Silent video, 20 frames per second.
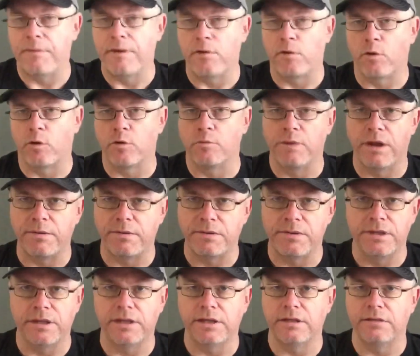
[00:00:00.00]
or
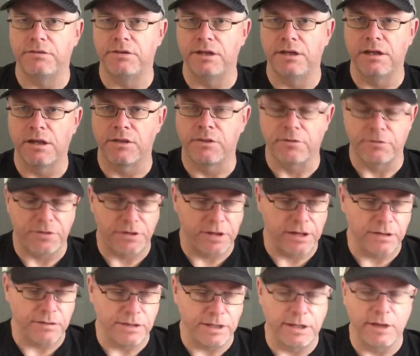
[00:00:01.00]
maybe the other
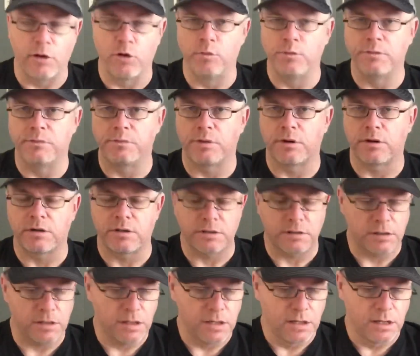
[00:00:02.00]
thing, the Coleman
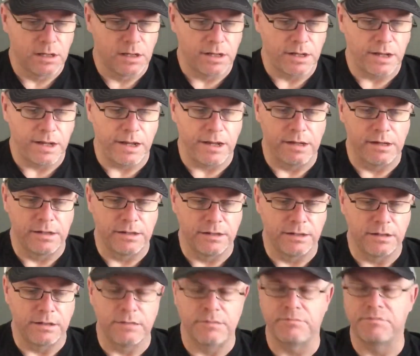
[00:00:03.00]
burner, and
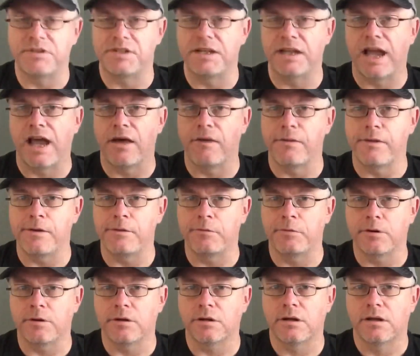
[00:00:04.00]
see how they
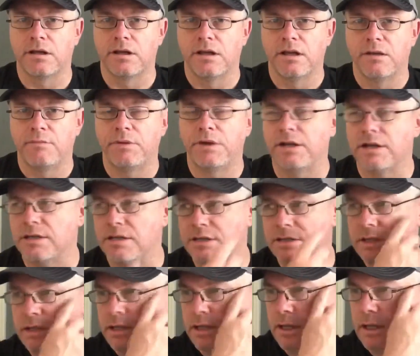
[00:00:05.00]
work.
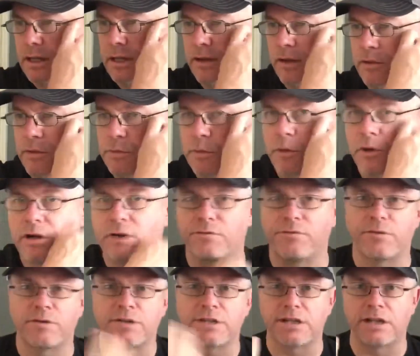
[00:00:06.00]
Because in the morning, the
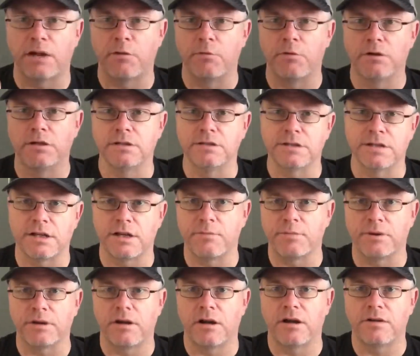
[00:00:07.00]
first thing I want is a cup
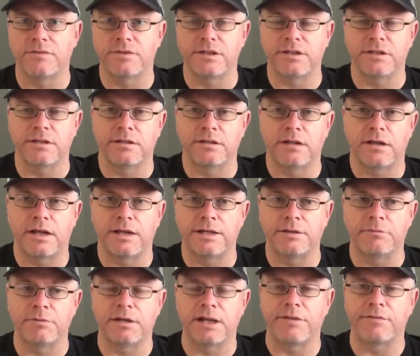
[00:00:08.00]
of coffee, and I
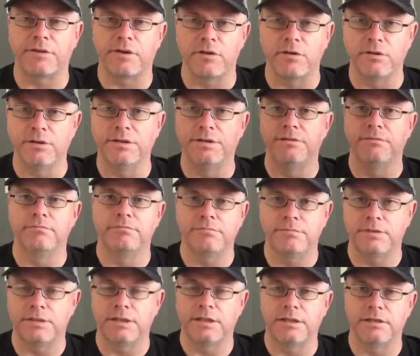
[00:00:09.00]
didn't want to have to go
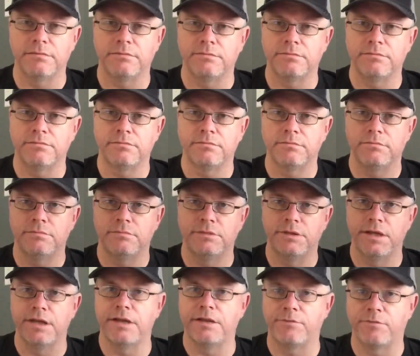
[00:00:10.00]
and
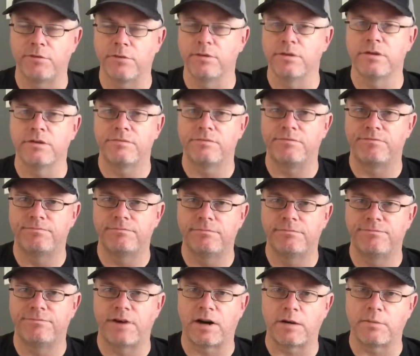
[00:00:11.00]
dig for the
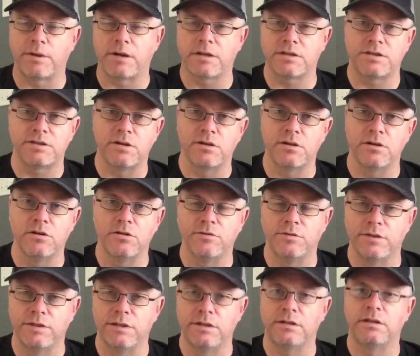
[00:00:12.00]
firebox stove
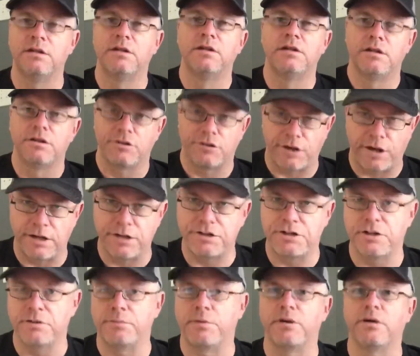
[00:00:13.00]
and the
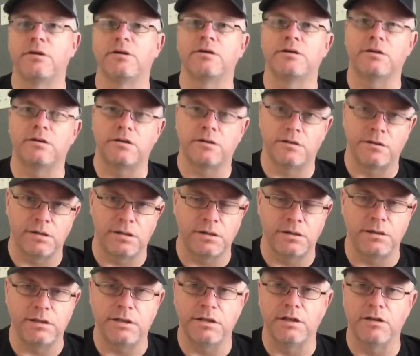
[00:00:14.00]
Trangia burner, and then